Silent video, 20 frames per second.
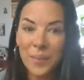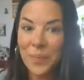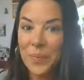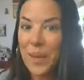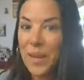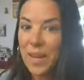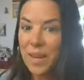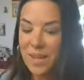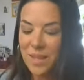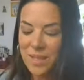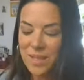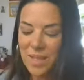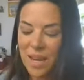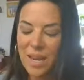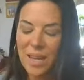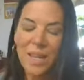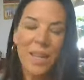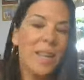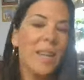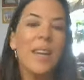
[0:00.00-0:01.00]
and
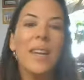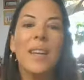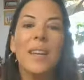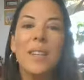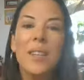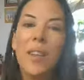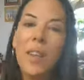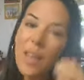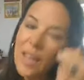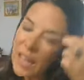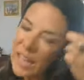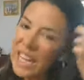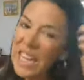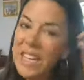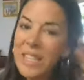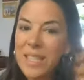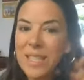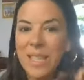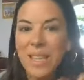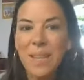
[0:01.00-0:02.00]
exciting,
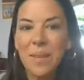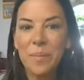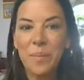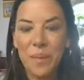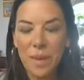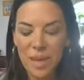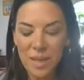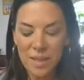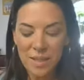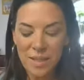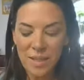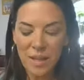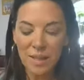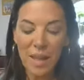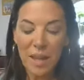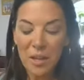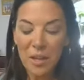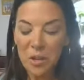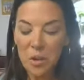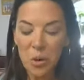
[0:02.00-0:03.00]
easy.
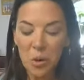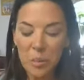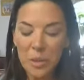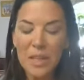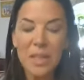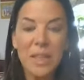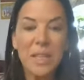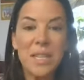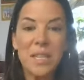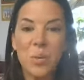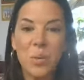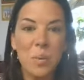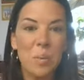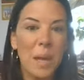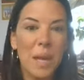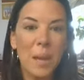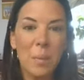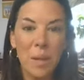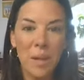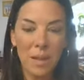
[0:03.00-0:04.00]
Like normally this would
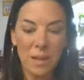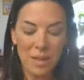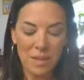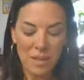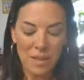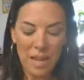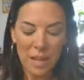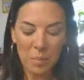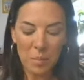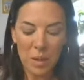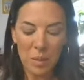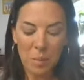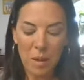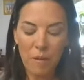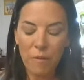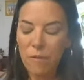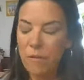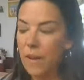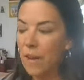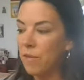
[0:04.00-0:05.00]
take me
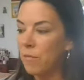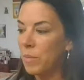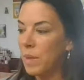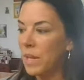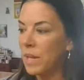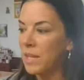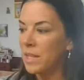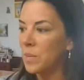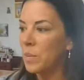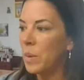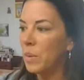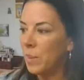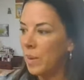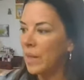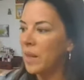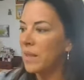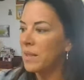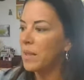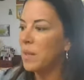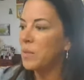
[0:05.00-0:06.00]
about 5 minutes, but
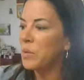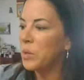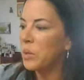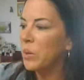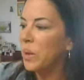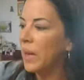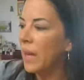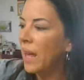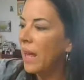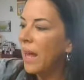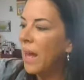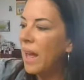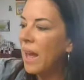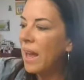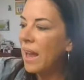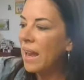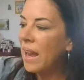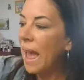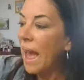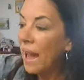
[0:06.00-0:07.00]
because I'm doing
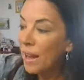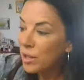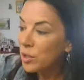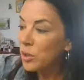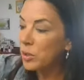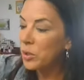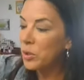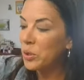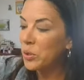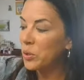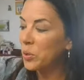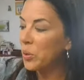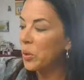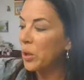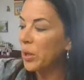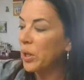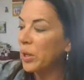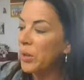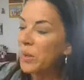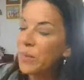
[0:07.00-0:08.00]
an actual
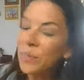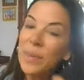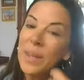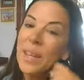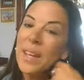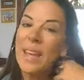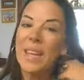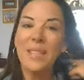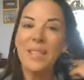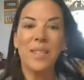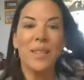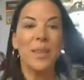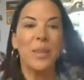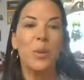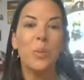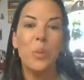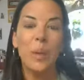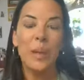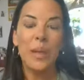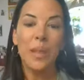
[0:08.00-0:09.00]
tutorial, it's a
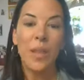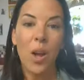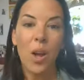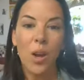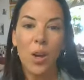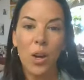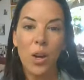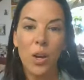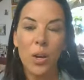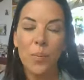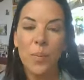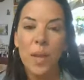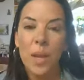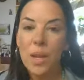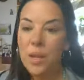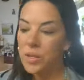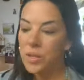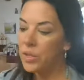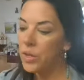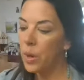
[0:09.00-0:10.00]
little bit longer.
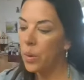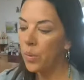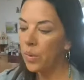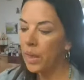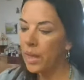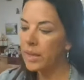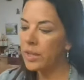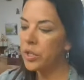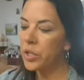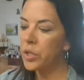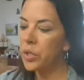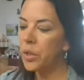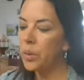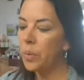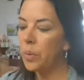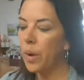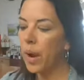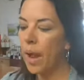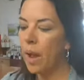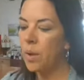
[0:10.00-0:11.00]
So let's do the
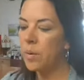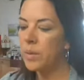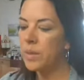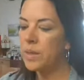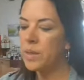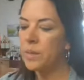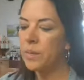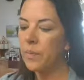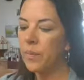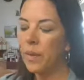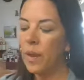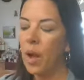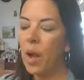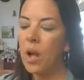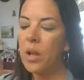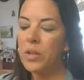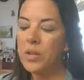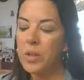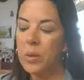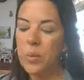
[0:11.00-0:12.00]
brows.
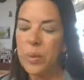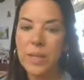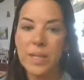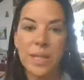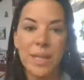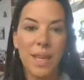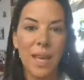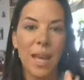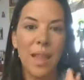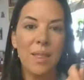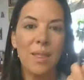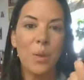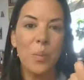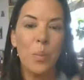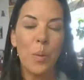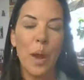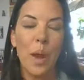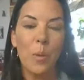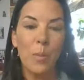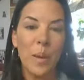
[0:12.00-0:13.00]
Also, once again, the
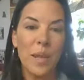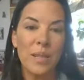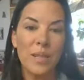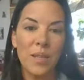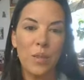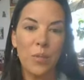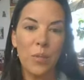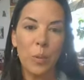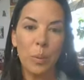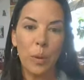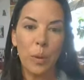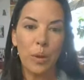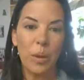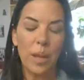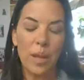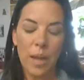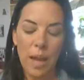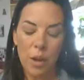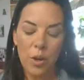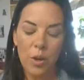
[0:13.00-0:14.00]
brow pencil from
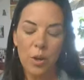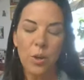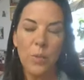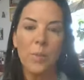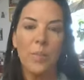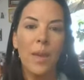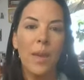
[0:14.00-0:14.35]
Beautycounter